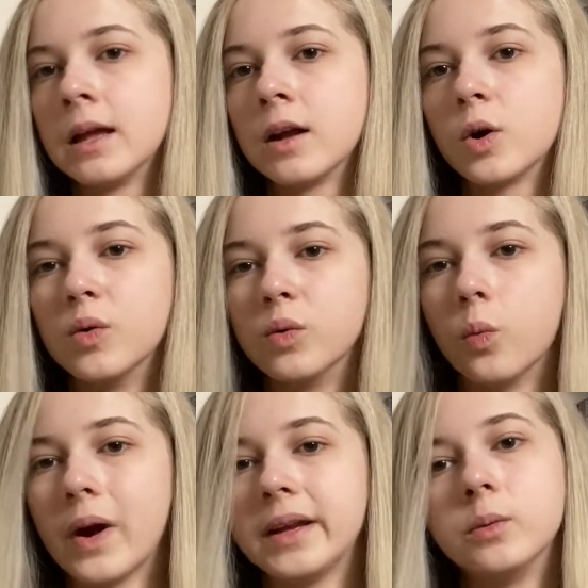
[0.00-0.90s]
called
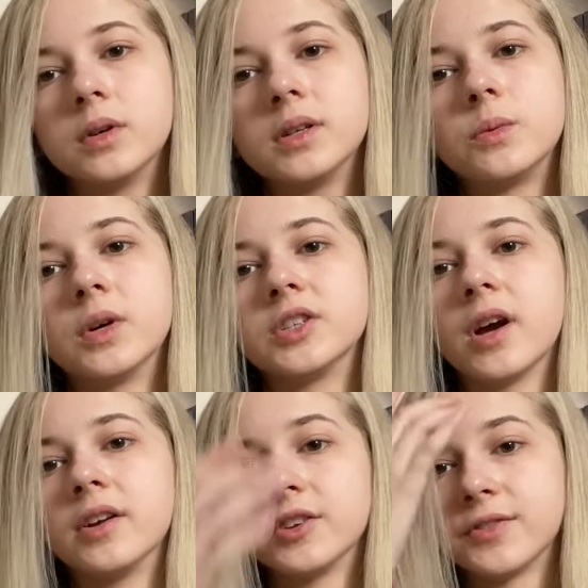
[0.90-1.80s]
Wayward, which
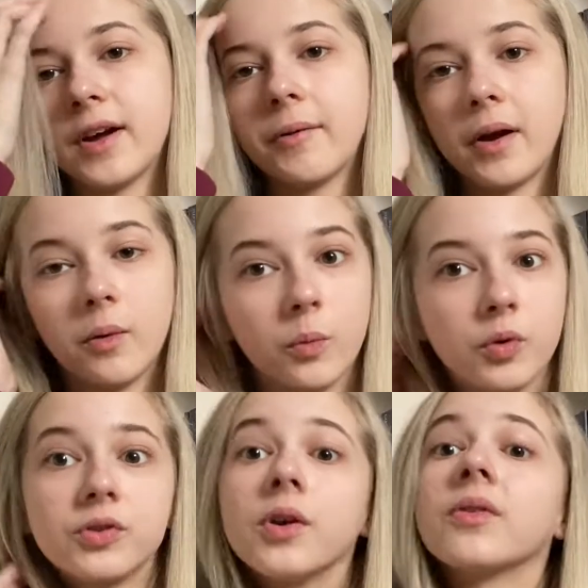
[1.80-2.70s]
I just found out on
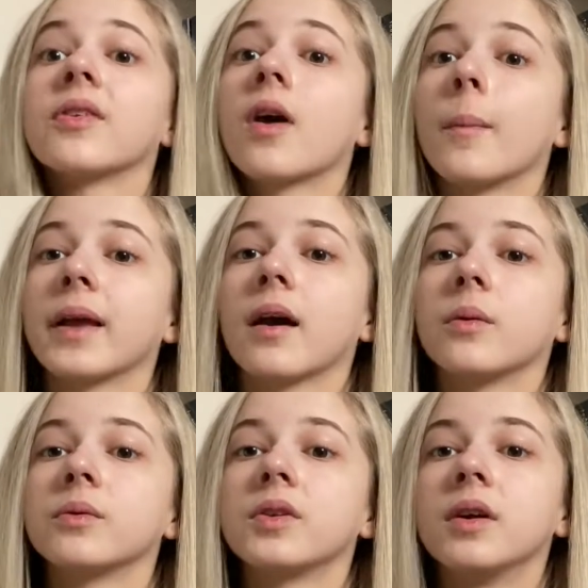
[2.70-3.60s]
Waterstones is coming
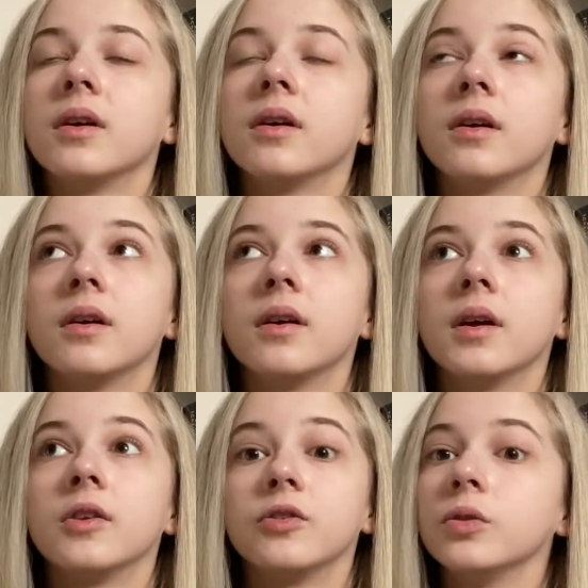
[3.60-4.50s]
out
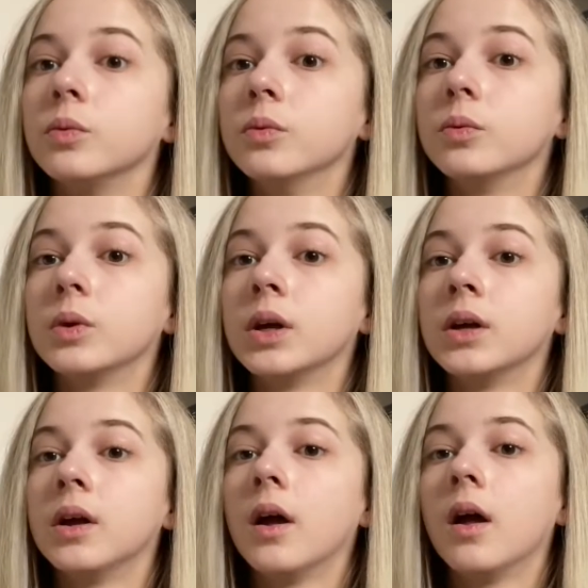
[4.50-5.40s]
soon,
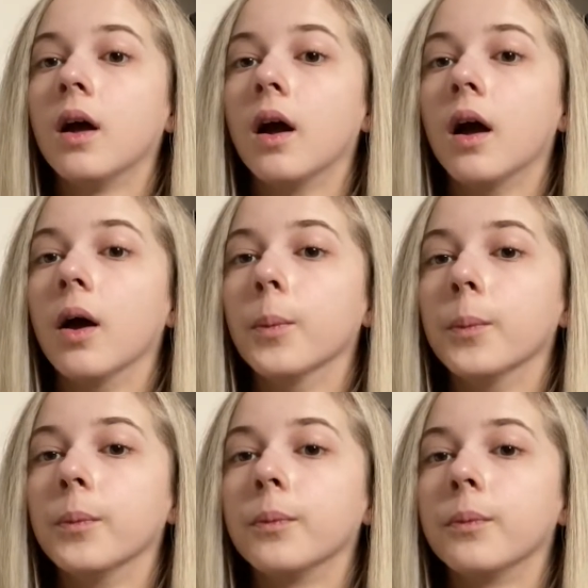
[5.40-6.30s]

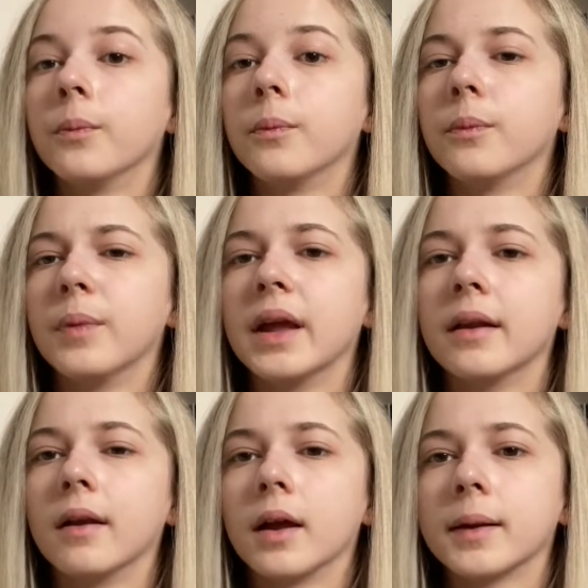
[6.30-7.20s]
in
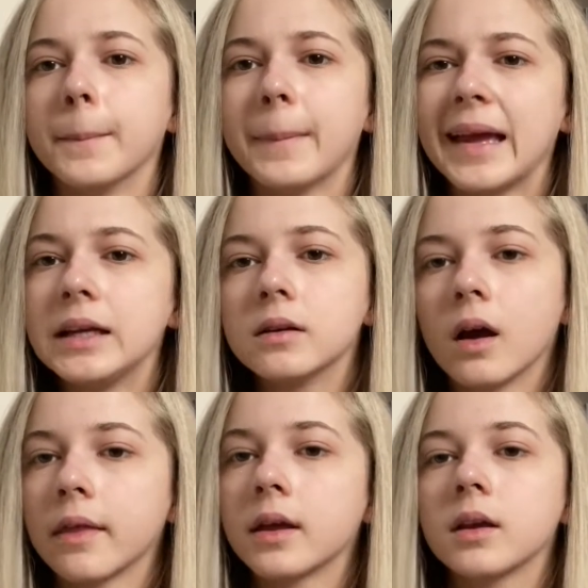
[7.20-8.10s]
like May, I
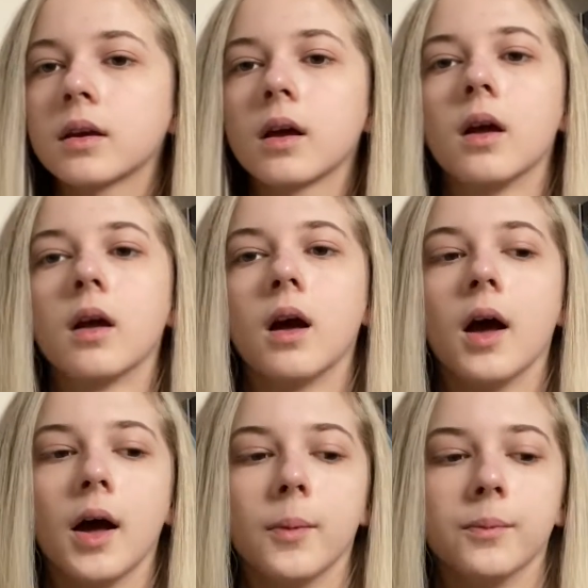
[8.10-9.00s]
think.
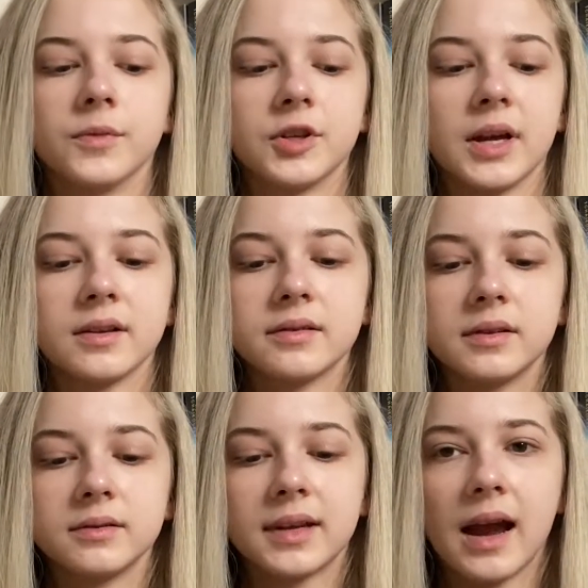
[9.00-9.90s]
So yeah, it doesn't
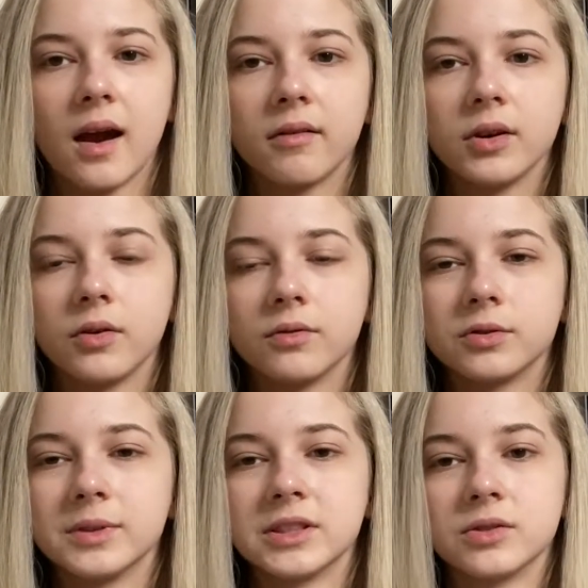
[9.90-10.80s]
carry on from
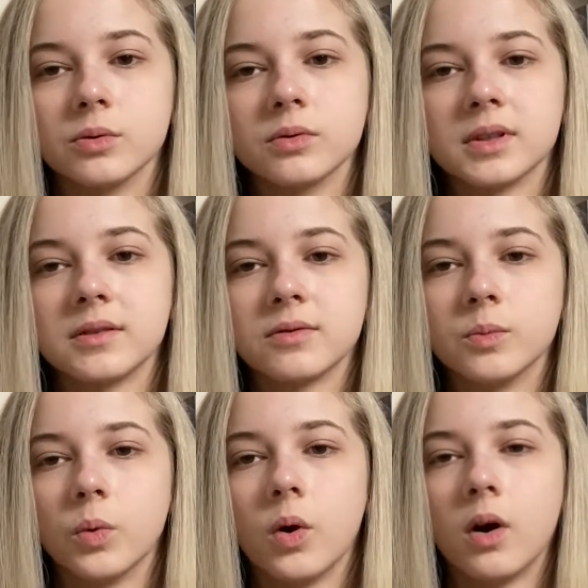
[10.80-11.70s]
this story from
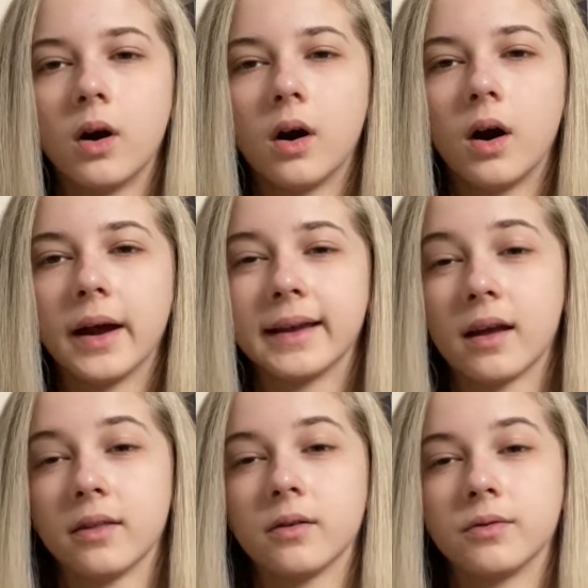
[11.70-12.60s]
what I
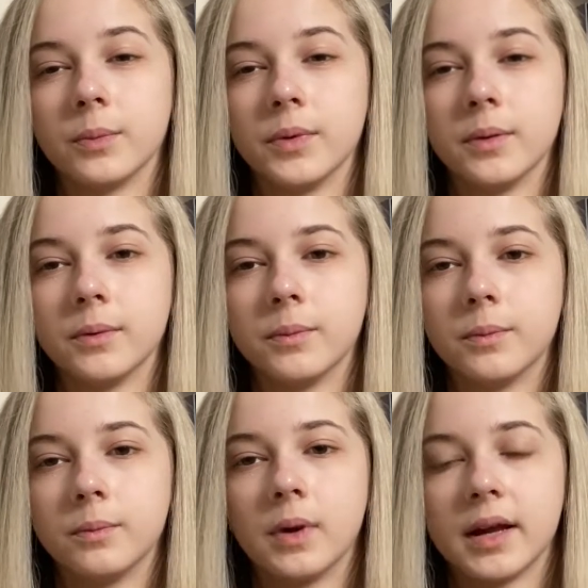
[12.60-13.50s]
gather from the
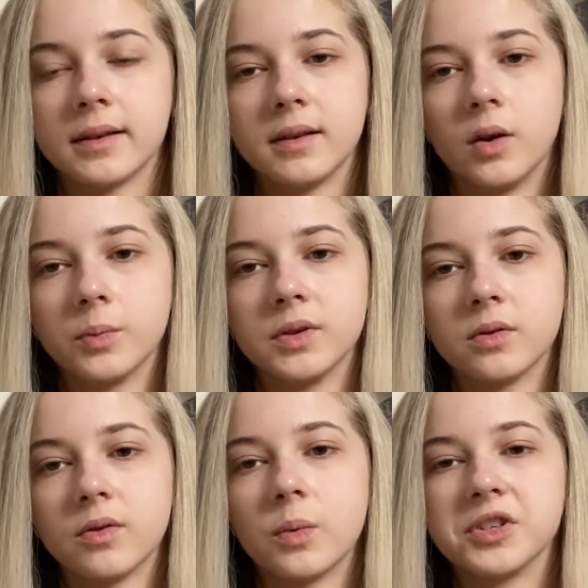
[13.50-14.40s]
like synopsis of
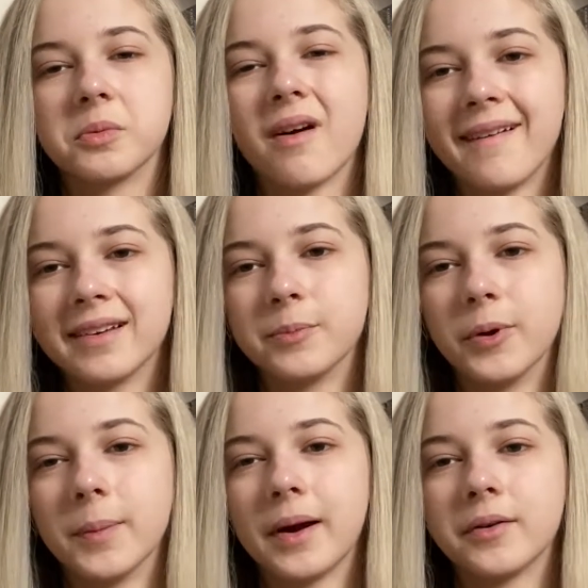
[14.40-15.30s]
it, which I'm kind of disappointed
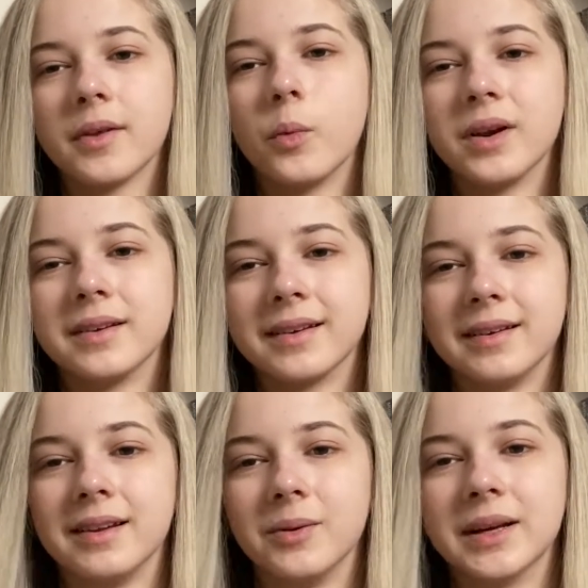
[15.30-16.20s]
about because I wanted a
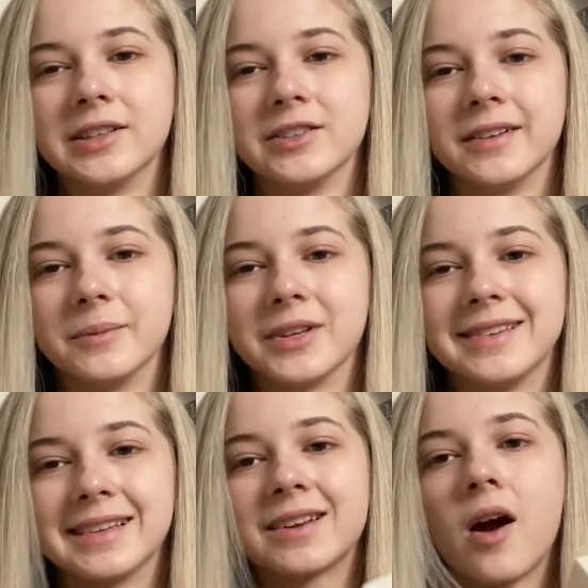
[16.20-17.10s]
continuation, because
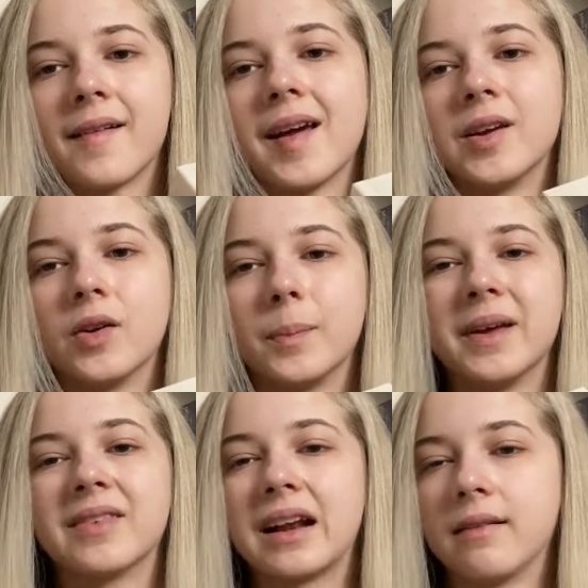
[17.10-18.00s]
this kind of ended on a bit
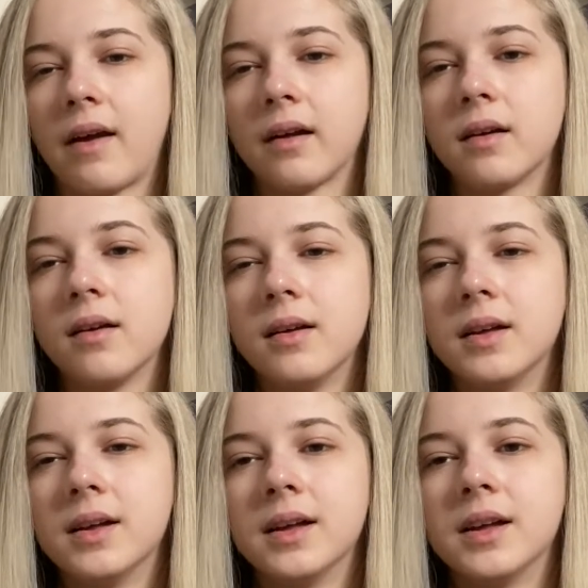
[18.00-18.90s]
of a cliffhanger,
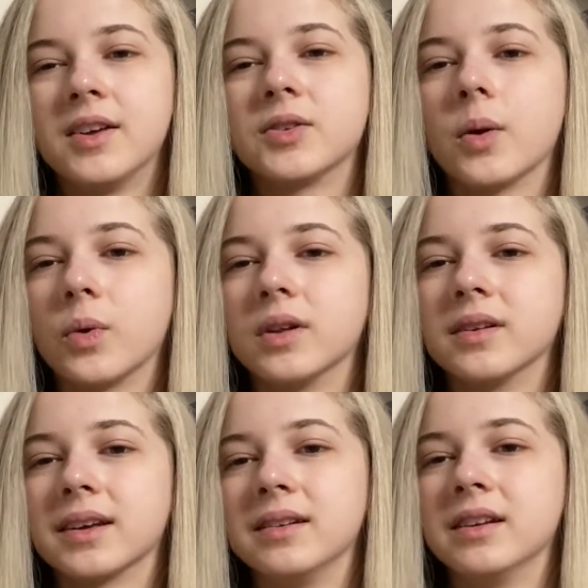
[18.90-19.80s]
so I wanted a
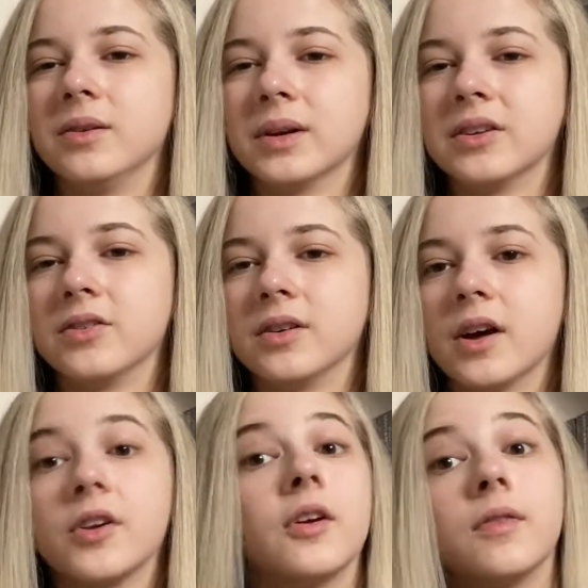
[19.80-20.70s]
continuation. I
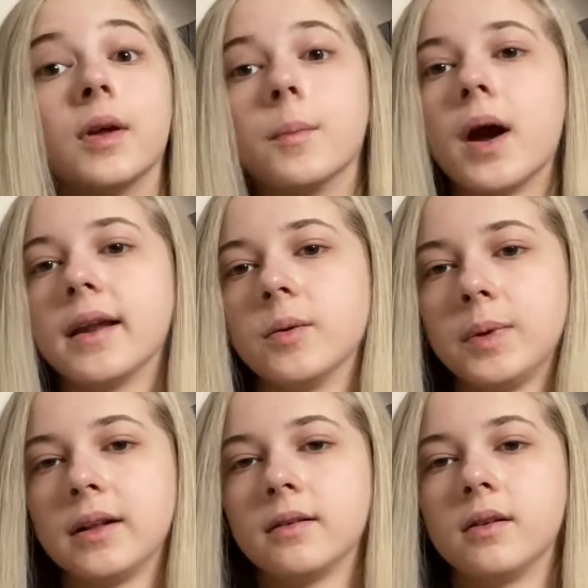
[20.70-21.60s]
don't know if it might end up being
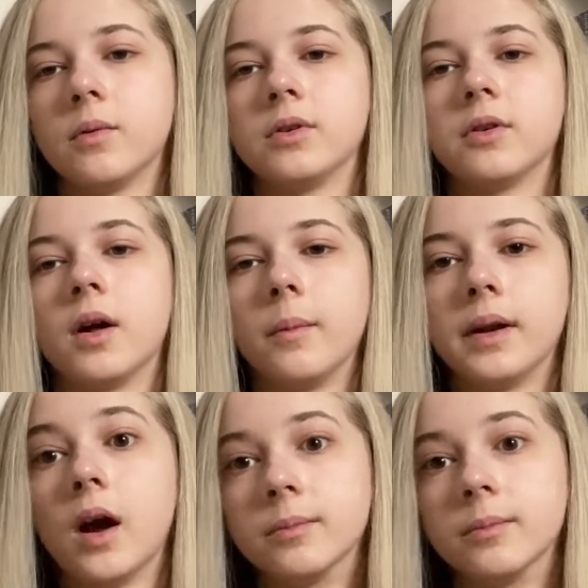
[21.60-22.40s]
a continuation. I mean, I'm